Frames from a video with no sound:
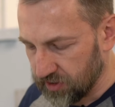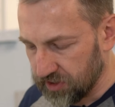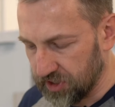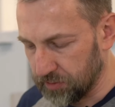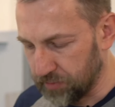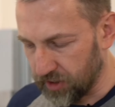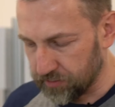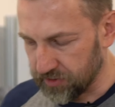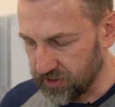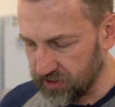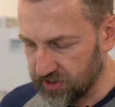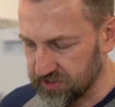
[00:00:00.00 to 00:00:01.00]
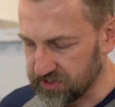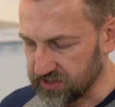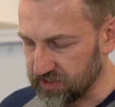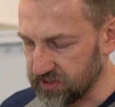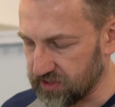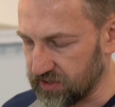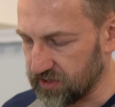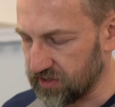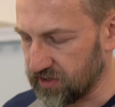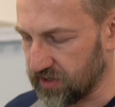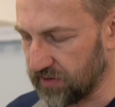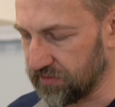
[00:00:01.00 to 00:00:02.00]
the pump is
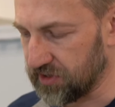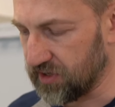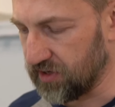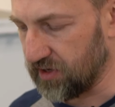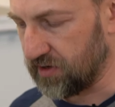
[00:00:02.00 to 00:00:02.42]
having the